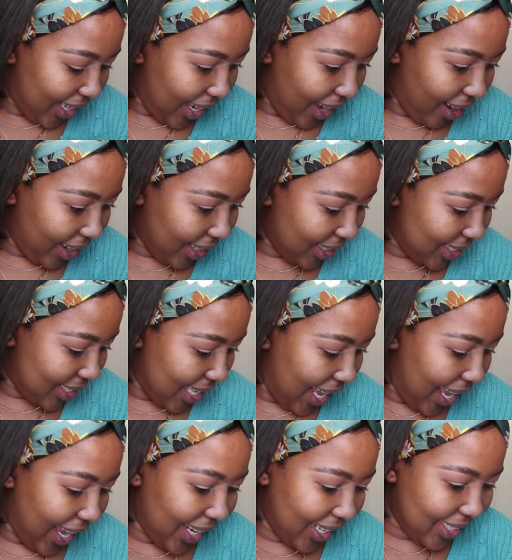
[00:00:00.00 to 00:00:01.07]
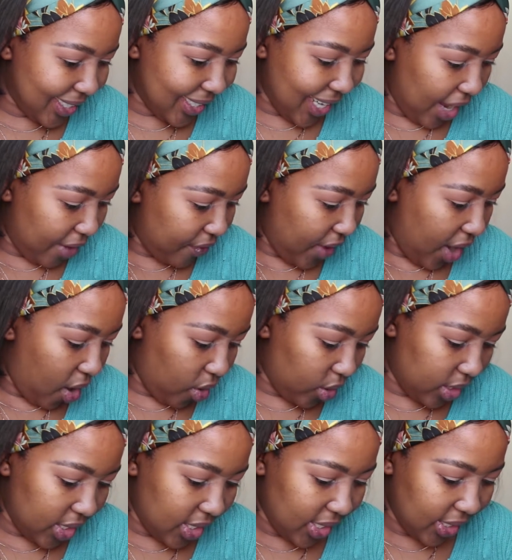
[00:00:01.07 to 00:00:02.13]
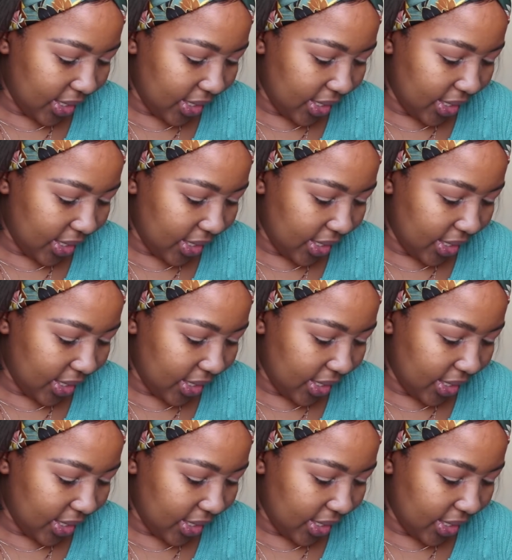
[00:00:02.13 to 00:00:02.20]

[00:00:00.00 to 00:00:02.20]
guys, and I found